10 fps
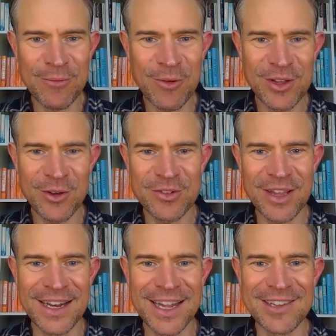What are your
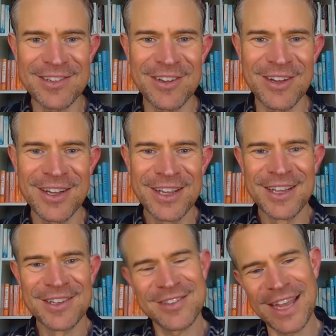techniques to
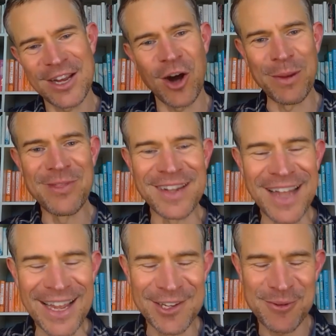stay calm in the
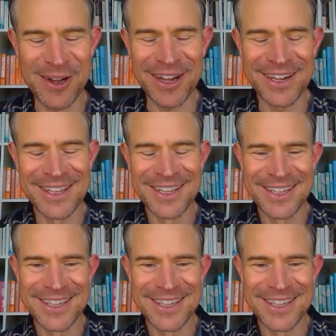day as well?